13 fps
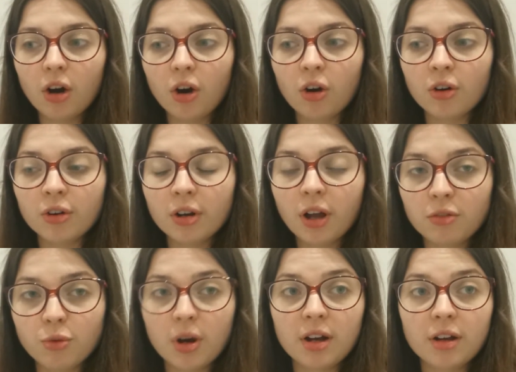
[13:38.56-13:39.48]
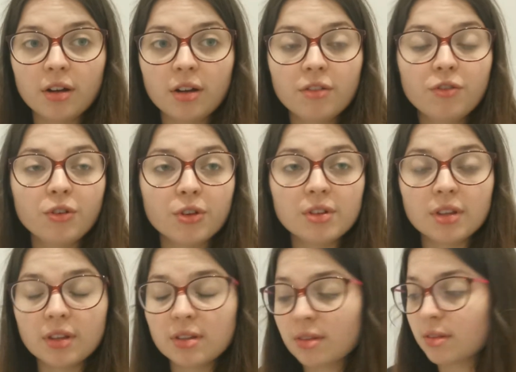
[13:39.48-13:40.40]
on Livewire for
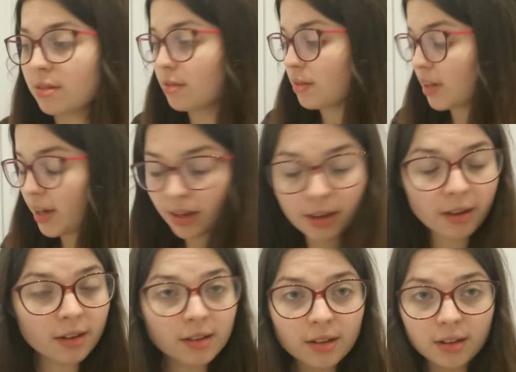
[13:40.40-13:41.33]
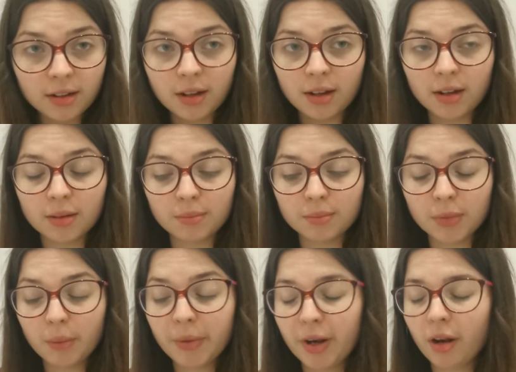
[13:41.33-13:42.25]
the year. I'm
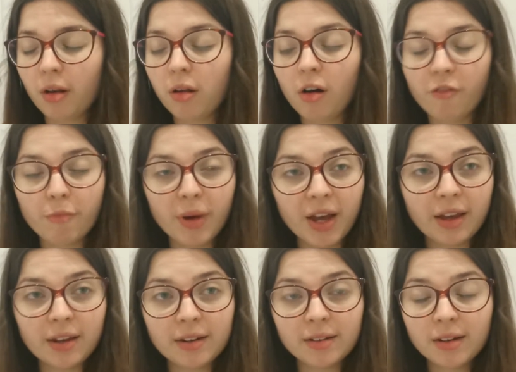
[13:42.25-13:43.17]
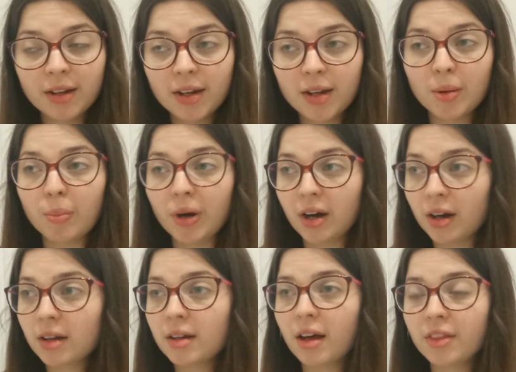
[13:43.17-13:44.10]
in a lot of pain,
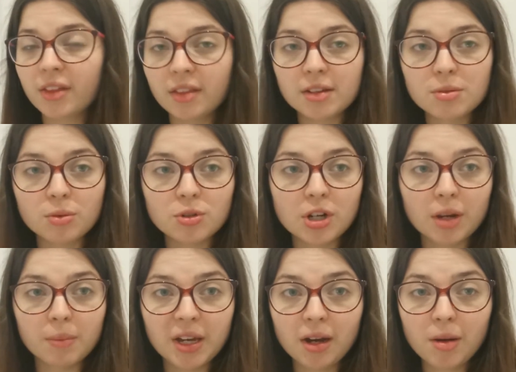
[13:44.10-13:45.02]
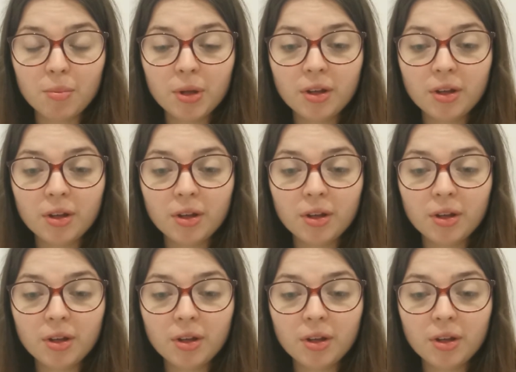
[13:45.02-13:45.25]
but I think this will cheer me up.